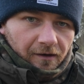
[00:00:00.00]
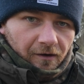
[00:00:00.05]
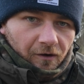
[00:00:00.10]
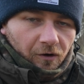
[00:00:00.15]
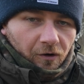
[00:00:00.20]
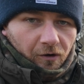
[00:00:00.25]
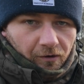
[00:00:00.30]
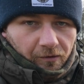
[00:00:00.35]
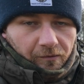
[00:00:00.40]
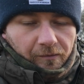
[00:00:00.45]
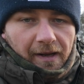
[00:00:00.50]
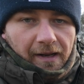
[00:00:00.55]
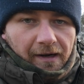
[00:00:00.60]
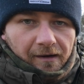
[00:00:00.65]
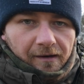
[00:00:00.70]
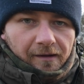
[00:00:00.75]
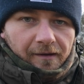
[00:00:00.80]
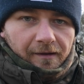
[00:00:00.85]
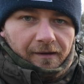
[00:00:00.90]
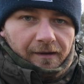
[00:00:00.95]
or
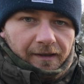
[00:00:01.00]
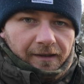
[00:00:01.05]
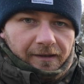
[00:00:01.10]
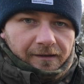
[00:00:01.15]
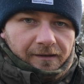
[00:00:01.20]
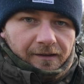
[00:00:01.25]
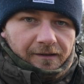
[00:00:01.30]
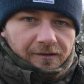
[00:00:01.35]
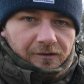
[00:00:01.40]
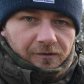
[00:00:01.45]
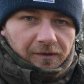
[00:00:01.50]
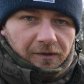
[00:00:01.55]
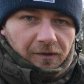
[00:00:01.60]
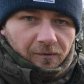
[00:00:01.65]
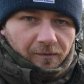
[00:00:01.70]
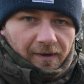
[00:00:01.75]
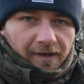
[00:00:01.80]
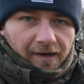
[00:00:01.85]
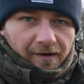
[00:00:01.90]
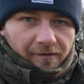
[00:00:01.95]
well, in this video,
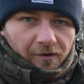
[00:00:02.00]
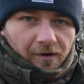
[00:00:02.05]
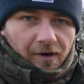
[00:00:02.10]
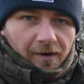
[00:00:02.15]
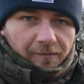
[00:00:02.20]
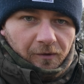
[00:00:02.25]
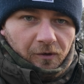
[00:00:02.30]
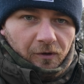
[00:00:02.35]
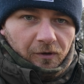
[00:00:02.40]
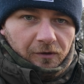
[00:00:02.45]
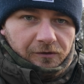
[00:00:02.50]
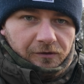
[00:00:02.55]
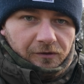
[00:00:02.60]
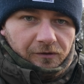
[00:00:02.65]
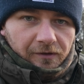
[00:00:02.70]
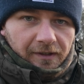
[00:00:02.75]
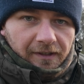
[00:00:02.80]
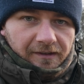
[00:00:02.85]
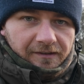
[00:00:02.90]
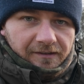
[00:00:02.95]
whenever I'm going to
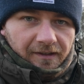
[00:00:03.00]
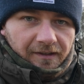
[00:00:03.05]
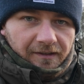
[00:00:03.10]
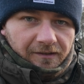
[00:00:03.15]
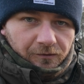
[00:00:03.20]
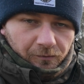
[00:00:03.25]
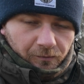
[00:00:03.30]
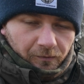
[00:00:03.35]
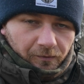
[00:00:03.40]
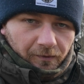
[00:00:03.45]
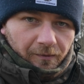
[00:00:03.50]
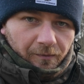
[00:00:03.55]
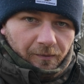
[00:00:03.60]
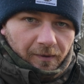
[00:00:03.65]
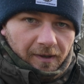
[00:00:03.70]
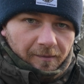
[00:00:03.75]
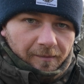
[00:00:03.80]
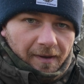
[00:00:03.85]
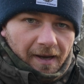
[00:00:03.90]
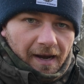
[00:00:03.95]
release it, it
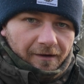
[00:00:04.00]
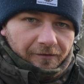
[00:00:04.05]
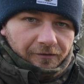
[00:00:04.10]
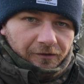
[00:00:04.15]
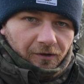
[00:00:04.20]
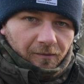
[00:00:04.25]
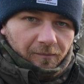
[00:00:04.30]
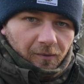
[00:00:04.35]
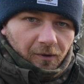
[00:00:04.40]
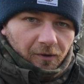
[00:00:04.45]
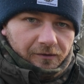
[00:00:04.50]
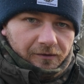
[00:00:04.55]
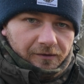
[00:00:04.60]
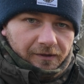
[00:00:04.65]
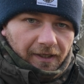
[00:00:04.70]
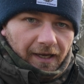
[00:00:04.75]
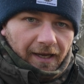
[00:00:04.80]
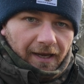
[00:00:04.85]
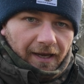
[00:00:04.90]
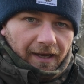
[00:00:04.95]
will be after a month
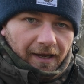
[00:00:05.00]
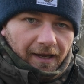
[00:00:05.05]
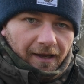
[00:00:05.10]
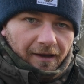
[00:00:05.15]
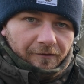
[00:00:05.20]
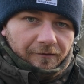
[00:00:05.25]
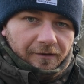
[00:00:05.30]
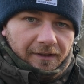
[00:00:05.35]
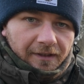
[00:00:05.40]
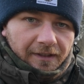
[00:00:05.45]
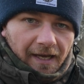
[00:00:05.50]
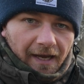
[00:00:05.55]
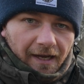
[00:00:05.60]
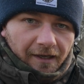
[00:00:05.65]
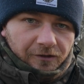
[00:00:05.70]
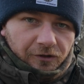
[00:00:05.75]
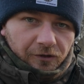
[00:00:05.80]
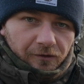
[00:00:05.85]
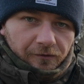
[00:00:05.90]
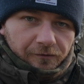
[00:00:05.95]
with the
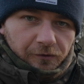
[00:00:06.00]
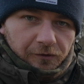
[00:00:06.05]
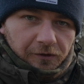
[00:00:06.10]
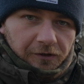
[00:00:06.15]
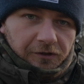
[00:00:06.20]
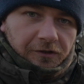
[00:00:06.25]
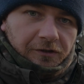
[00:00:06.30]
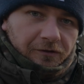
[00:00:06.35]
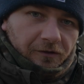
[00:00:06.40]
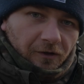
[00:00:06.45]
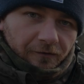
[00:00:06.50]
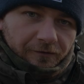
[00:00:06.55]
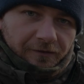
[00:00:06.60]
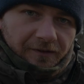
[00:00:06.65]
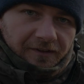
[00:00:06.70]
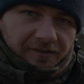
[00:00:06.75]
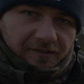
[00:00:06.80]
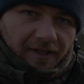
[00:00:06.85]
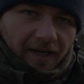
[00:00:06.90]
actual footages of this